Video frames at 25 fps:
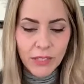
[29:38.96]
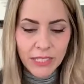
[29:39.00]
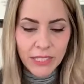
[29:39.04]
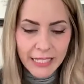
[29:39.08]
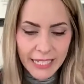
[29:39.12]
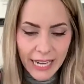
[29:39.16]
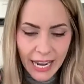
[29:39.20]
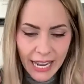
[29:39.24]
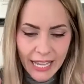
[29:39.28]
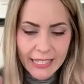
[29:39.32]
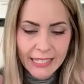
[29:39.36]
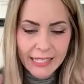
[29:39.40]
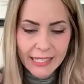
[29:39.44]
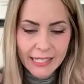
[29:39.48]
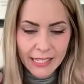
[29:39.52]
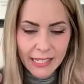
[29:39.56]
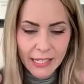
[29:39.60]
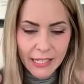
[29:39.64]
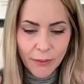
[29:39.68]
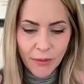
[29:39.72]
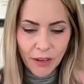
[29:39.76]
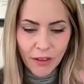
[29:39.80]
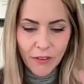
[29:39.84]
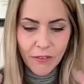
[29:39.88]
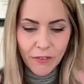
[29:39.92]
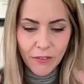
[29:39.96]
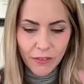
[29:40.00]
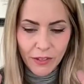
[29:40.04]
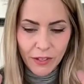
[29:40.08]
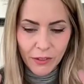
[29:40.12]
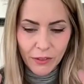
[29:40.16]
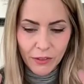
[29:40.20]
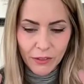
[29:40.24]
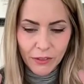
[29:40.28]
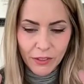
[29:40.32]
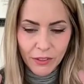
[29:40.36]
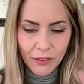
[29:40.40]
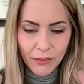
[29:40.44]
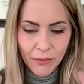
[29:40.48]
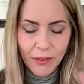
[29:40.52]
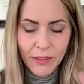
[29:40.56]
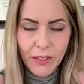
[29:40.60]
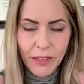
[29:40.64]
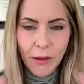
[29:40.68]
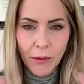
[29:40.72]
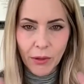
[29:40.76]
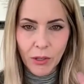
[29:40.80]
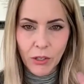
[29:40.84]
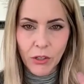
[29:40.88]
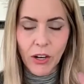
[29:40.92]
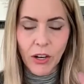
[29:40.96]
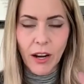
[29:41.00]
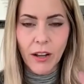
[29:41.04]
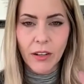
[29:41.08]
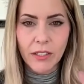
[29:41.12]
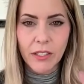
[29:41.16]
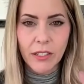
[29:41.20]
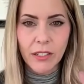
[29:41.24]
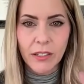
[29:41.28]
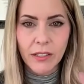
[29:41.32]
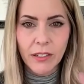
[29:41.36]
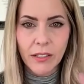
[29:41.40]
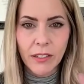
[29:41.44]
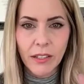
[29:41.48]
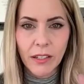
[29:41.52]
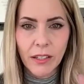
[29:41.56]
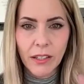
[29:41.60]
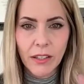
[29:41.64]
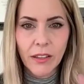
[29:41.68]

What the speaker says: dense EMF field, when they were grounded,